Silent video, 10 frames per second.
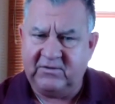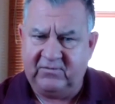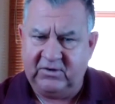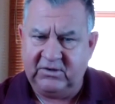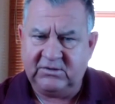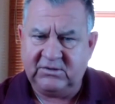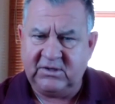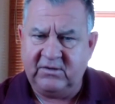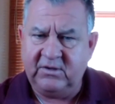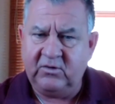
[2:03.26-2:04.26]
of this,
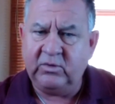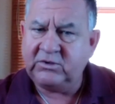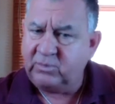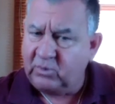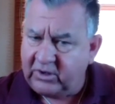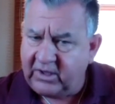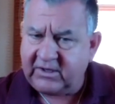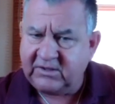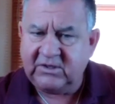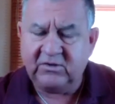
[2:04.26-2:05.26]
and then once more,
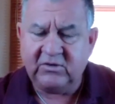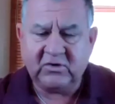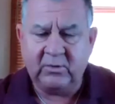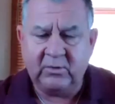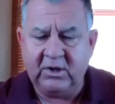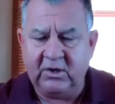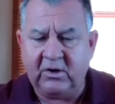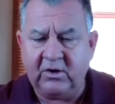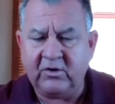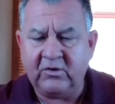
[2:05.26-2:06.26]
like I said, there's going to be an
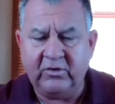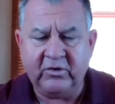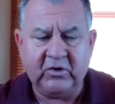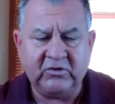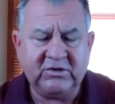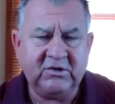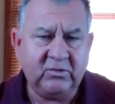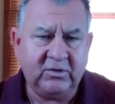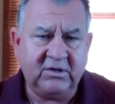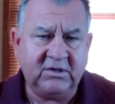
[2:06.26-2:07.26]
article that goes
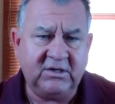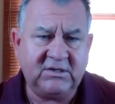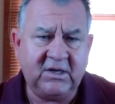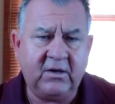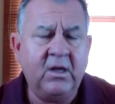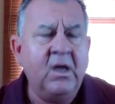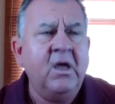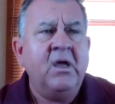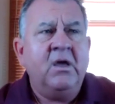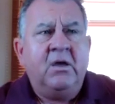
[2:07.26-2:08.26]
into it in detail.
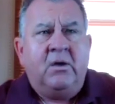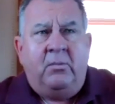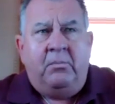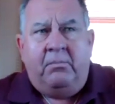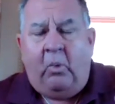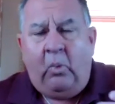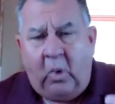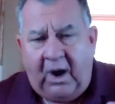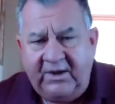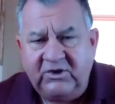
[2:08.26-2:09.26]

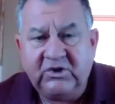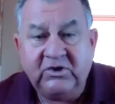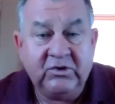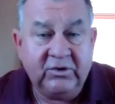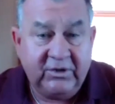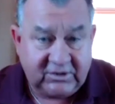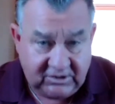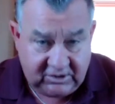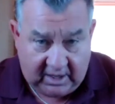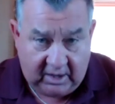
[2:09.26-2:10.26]
Why should you listen
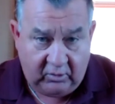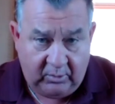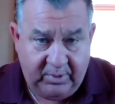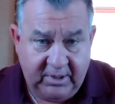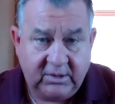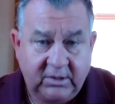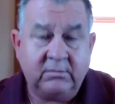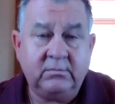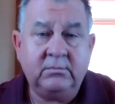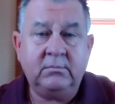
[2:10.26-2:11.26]
to our opinion?
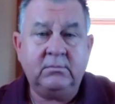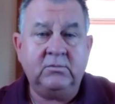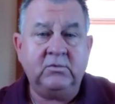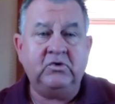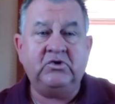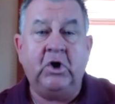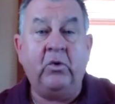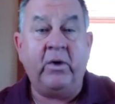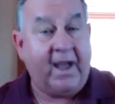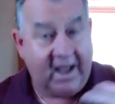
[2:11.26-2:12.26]

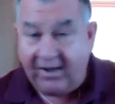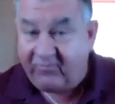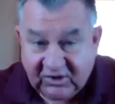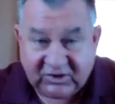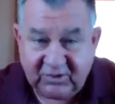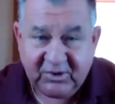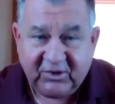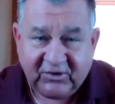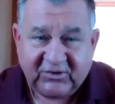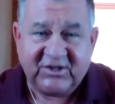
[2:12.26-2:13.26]
Joey obviously
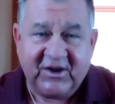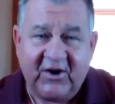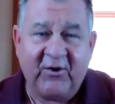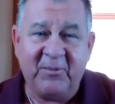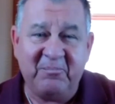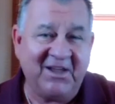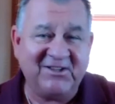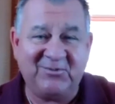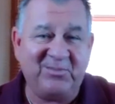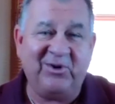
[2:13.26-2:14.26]
built a CRM
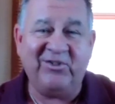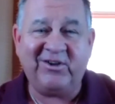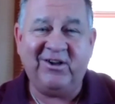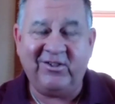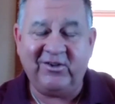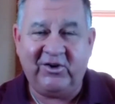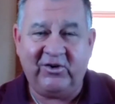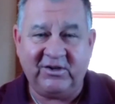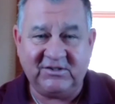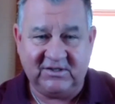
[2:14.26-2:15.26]
based upon the color
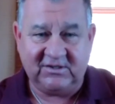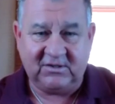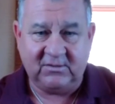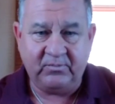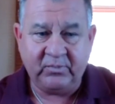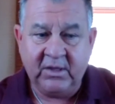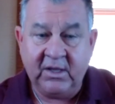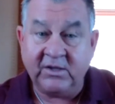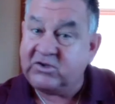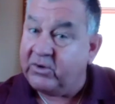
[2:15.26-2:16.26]
coding system,
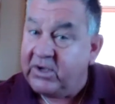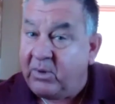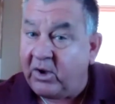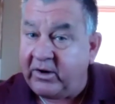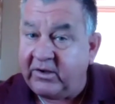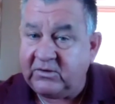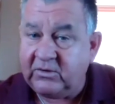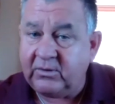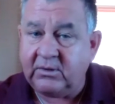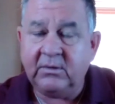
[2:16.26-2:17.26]
and so he bought
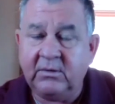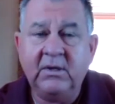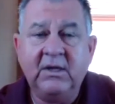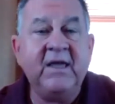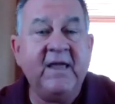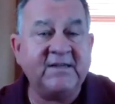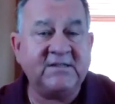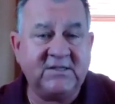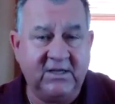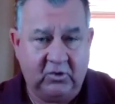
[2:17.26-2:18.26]
into it. He has
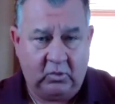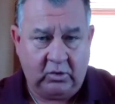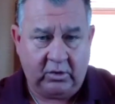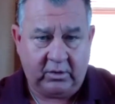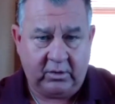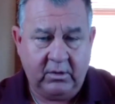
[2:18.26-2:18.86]
seen it work.